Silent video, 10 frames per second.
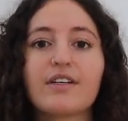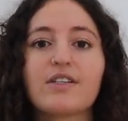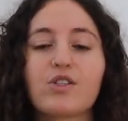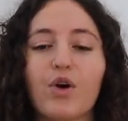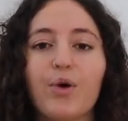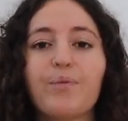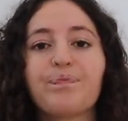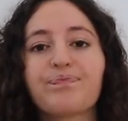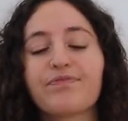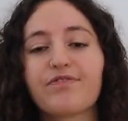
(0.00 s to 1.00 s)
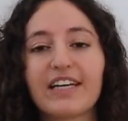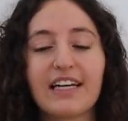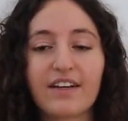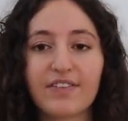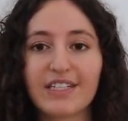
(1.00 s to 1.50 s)
So
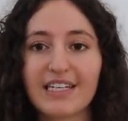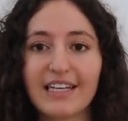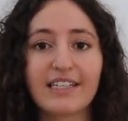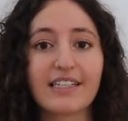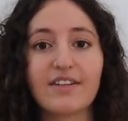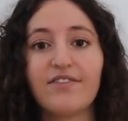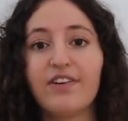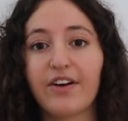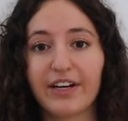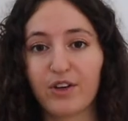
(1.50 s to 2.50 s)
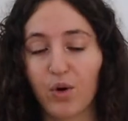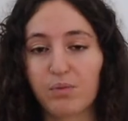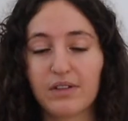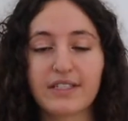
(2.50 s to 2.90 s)
feeling fatigued is very normal.